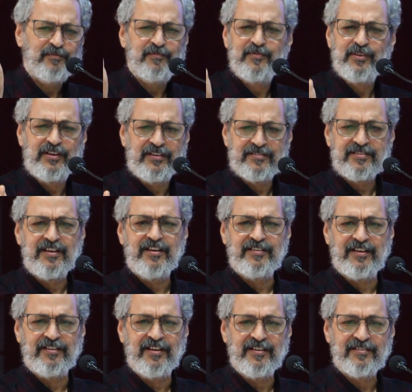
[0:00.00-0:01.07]
It's
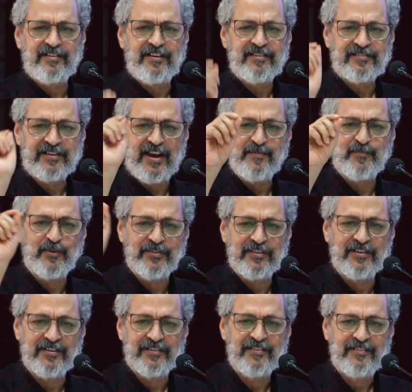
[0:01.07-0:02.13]
easy these days, type on
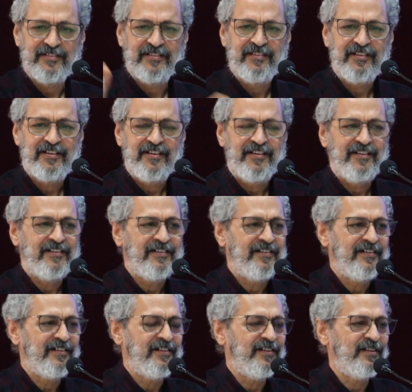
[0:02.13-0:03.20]
the
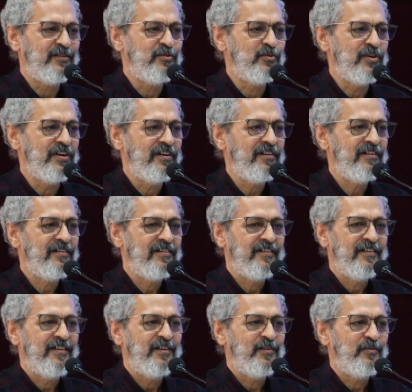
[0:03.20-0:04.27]
Google,
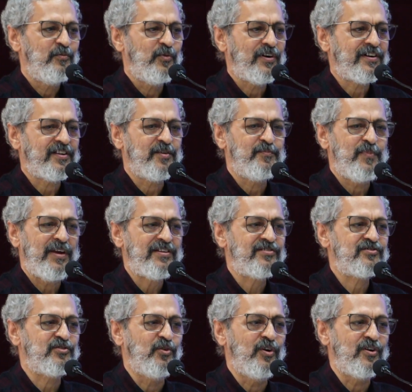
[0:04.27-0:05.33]
what are the
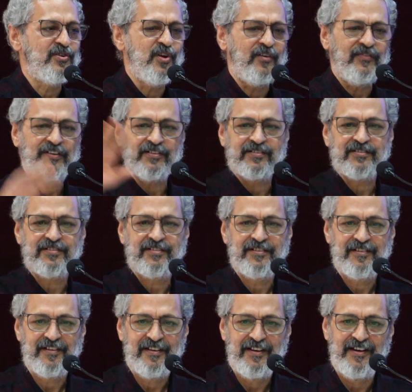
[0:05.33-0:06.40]
best sold novels
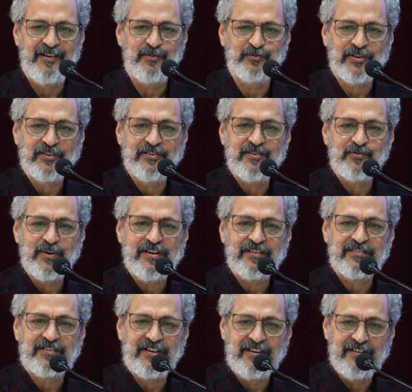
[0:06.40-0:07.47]
in
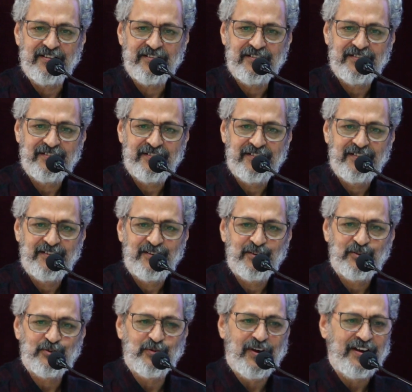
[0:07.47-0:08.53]
2023.
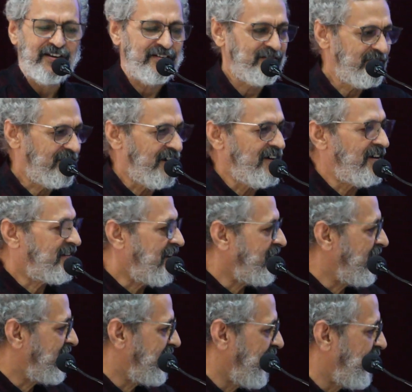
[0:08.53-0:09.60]
So I conducted
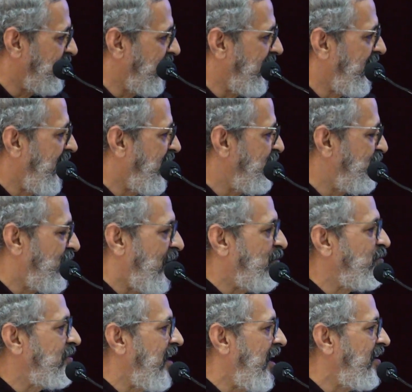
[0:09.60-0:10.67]
this survey and
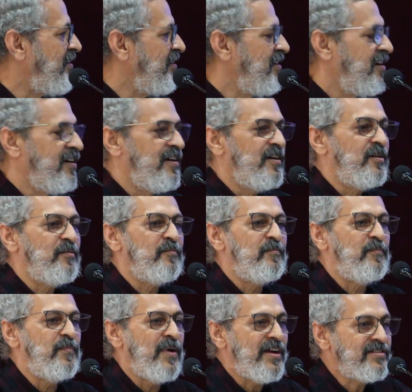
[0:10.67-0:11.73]
found that
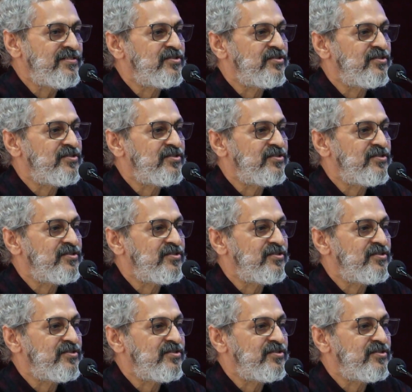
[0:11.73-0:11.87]
best